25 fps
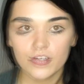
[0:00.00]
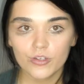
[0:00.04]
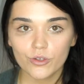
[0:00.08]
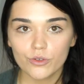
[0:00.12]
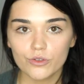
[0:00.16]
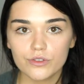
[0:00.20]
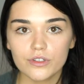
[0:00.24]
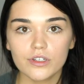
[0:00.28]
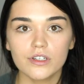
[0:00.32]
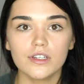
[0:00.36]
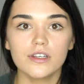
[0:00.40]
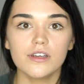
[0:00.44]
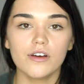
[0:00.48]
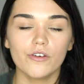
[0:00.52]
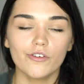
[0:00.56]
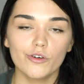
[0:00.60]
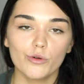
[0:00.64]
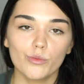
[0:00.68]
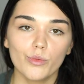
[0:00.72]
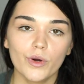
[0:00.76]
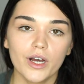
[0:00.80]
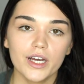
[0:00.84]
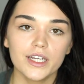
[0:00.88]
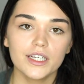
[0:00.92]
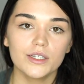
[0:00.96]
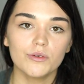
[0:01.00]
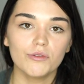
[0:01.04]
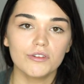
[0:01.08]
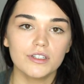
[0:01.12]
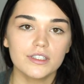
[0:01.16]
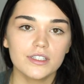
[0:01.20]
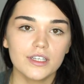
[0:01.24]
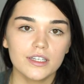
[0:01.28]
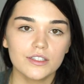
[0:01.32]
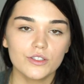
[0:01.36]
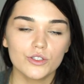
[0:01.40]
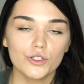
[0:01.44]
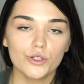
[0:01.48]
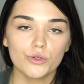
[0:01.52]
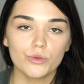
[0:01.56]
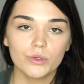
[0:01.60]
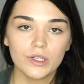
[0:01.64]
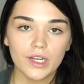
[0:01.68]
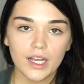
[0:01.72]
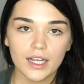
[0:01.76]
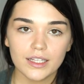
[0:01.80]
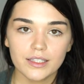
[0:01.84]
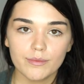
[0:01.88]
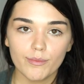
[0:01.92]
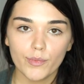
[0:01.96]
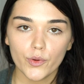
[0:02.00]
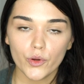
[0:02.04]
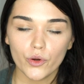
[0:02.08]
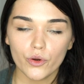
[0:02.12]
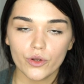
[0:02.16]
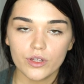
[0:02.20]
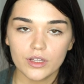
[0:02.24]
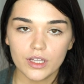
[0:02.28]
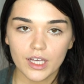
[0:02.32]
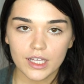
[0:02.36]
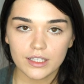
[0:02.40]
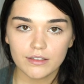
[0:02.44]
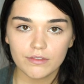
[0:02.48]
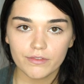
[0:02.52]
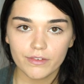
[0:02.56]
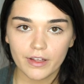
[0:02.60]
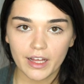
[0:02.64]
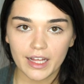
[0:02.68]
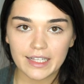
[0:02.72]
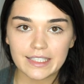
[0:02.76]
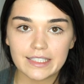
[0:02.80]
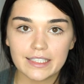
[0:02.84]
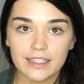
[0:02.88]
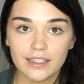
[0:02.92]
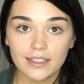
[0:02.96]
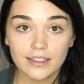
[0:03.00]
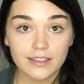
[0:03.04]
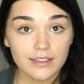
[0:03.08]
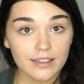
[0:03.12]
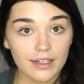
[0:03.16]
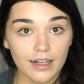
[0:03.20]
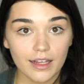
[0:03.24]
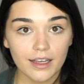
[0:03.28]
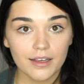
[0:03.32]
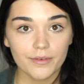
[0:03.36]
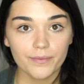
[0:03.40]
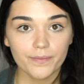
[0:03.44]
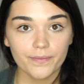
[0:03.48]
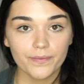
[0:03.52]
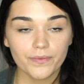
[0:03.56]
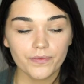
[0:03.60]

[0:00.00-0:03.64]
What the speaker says: And usually our body will tend to not burn that fat easily,